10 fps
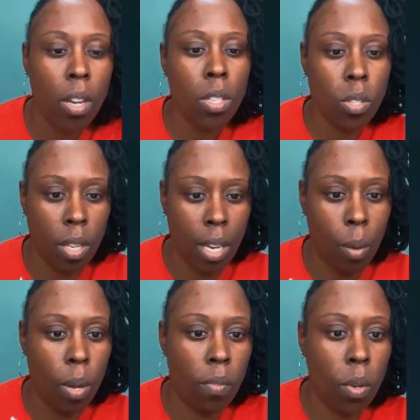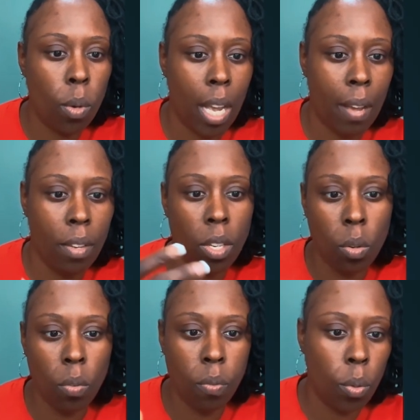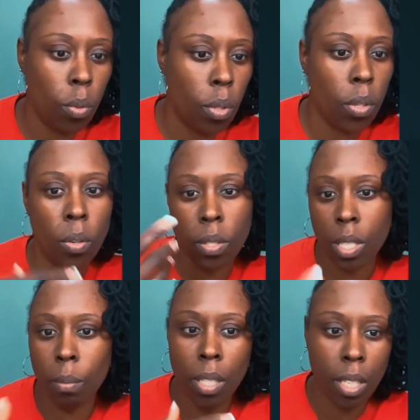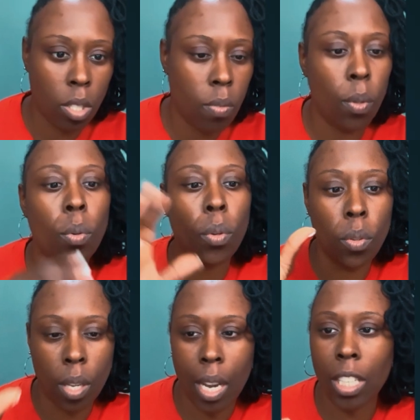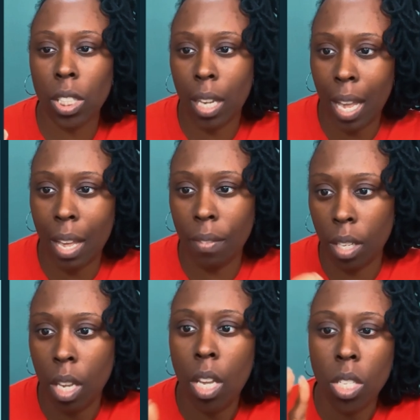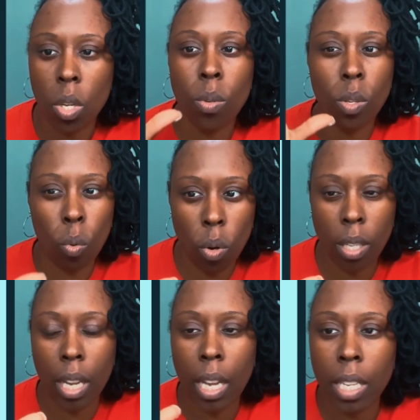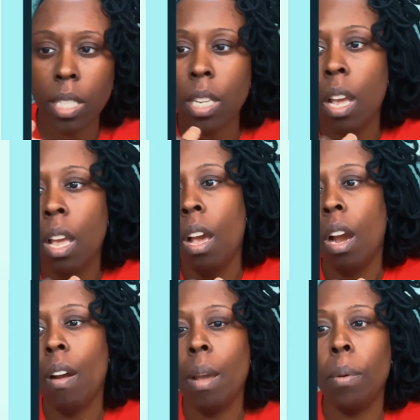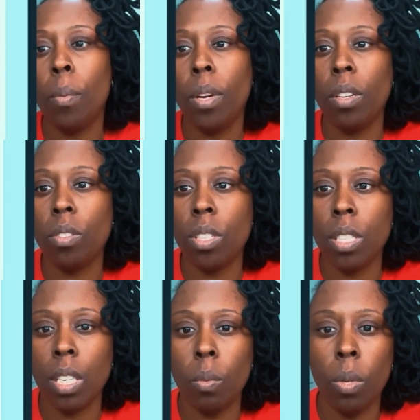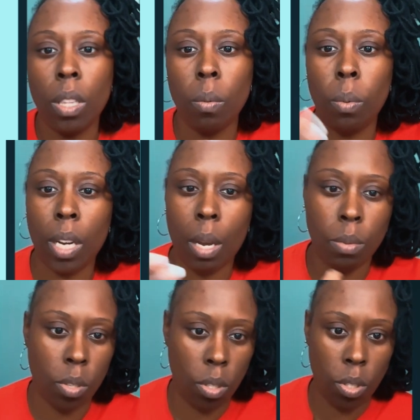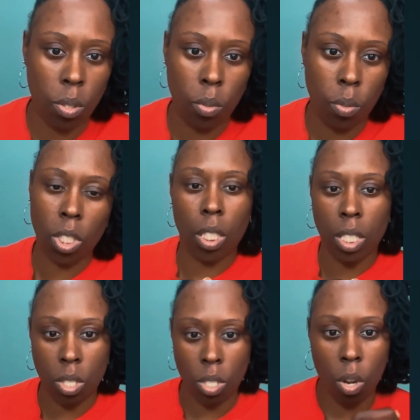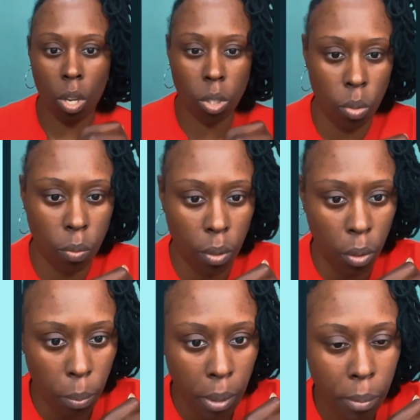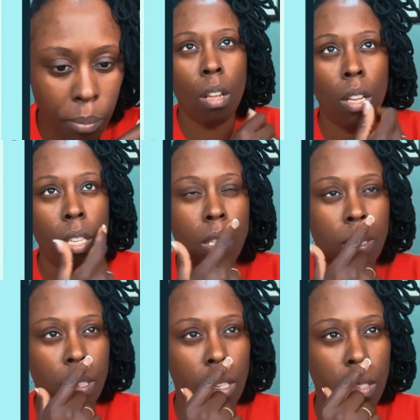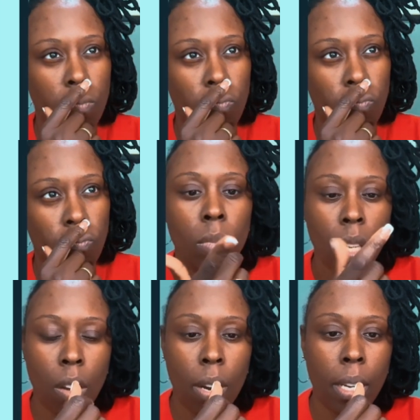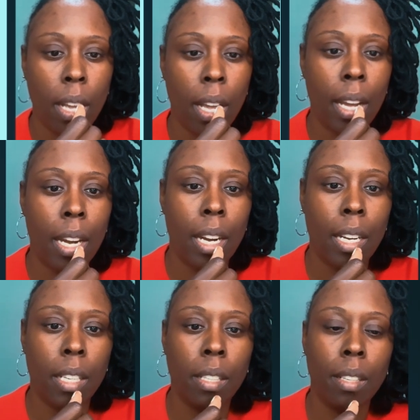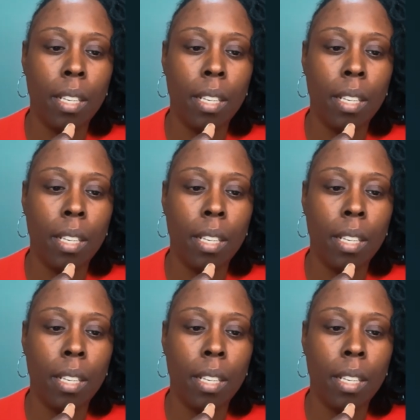So then that way, if you want to have a note folder or something else folder, you can actually have it so it's organized. All right, but we're going to just stick with what I was going to do initially and just talk to it for a little bit. Let's see. All right, I got an idea.